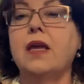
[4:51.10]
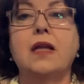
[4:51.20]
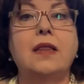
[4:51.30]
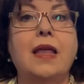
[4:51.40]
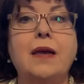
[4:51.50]

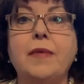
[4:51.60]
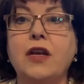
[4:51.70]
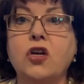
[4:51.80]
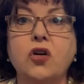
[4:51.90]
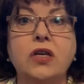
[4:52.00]
lay them on
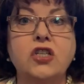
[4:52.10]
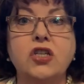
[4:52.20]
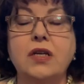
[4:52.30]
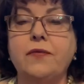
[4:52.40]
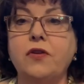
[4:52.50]
a cookie
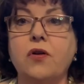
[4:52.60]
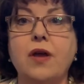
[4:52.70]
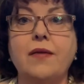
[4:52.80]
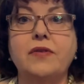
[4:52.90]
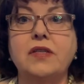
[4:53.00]
sheet if you
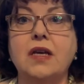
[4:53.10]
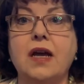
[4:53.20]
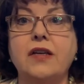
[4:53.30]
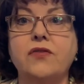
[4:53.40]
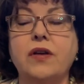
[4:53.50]
don't have a
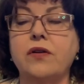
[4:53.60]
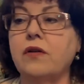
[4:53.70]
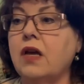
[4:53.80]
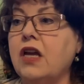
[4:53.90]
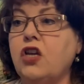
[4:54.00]

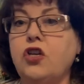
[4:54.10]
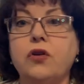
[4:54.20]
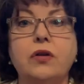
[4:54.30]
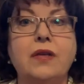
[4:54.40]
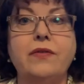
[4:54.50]
dehydrator. You
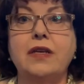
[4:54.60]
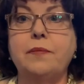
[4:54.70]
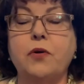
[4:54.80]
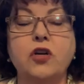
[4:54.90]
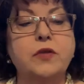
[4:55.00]
don't even
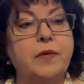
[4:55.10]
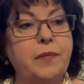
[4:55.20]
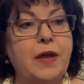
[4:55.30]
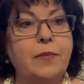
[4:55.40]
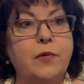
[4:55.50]
need
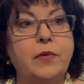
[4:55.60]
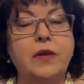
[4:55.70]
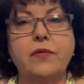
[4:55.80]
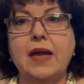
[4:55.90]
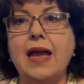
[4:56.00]
parchment paper, but
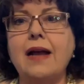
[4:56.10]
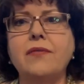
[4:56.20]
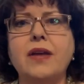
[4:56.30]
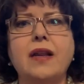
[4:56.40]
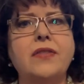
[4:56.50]
if you have
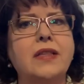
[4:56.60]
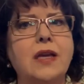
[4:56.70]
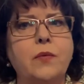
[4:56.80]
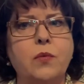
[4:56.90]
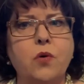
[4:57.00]
that, I think
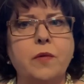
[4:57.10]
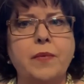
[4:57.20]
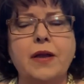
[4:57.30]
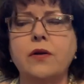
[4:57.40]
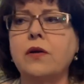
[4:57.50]
that would work
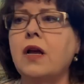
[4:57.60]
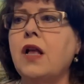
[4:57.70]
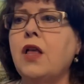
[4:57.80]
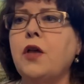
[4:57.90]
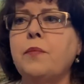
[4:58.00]
better.
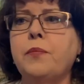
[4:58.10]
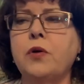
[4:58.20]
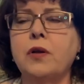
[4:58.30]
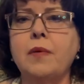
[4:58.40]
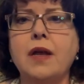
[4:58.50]

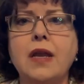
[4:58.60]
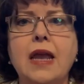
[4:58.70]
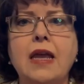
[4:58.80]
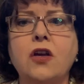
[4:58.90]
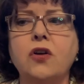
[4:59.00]
Put them on
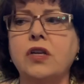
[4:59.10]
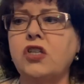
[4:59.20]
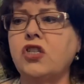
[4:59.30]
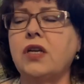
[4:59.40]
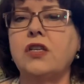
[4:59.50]
a cookie
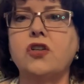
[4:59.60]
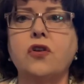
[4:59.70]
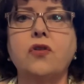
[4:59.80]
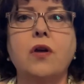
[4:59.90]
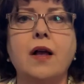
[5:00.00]
sheet,
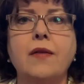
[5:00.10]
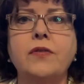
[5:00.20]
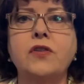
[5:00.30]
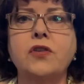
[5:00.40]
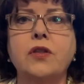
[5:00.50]
turn your
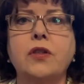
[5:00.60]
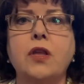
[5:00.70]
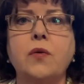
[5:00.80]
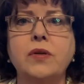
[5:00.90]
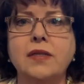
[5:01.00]
oven to the
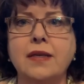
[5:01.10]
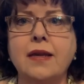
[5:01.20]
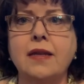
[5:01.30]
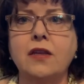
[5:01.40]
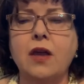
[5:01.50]
lowest
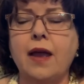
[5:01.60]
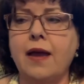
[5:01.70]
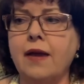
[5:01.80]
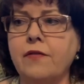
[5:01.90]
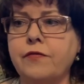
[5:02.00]
setting you
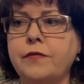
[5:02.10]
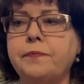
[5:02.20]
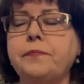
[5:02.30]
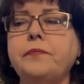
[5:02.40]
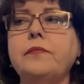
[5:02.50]
have,
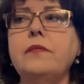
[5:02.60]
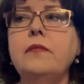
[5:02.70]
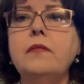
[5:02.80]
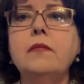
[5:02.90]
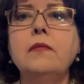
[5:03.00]

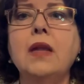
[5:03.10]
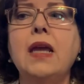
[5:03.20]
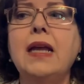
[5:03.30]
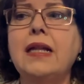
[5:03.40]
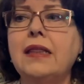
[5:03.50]

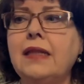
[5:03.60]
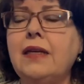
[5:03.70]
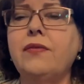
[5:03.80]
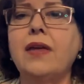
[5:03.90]
leave